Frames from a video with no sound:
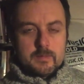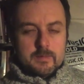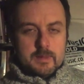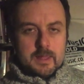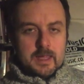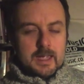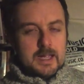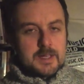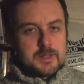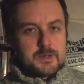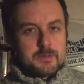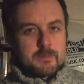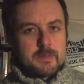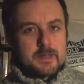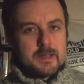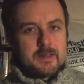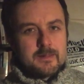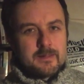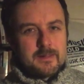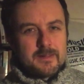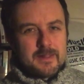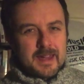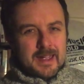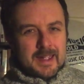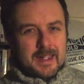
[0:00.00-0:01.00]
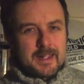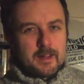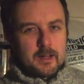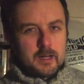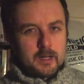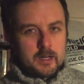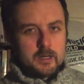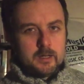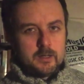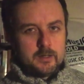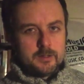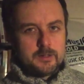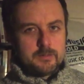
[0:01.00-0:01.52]
It hasn't been that
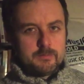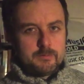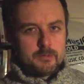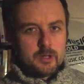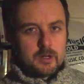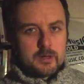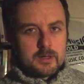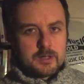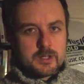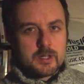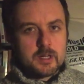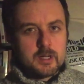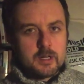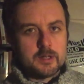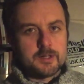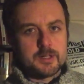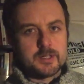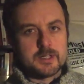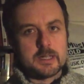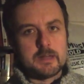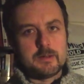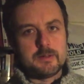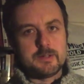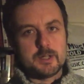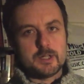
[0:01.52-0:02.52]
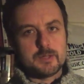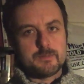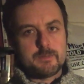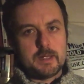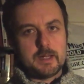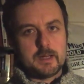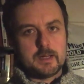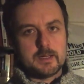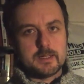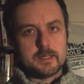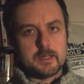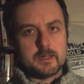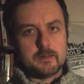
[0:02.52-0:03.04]
hard, not as hard as I was
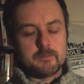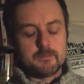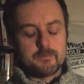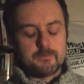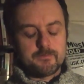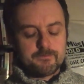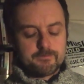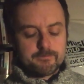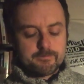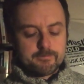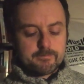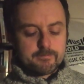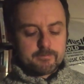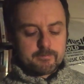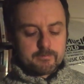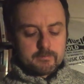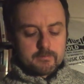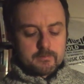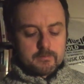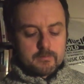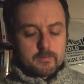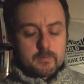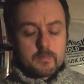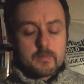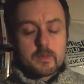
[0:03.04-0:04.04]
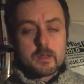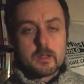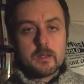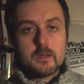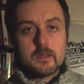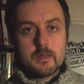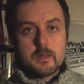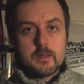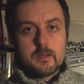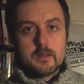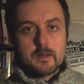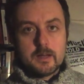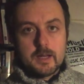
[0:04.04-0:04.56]
expecting.
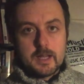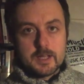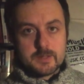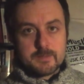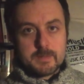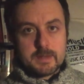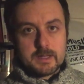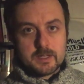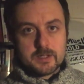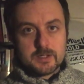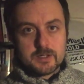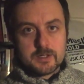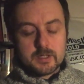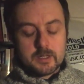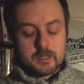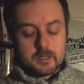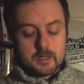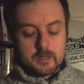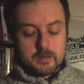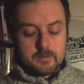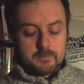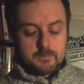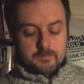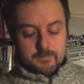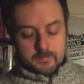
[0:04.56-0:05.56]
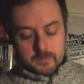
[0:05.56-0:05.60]
Let's make a start.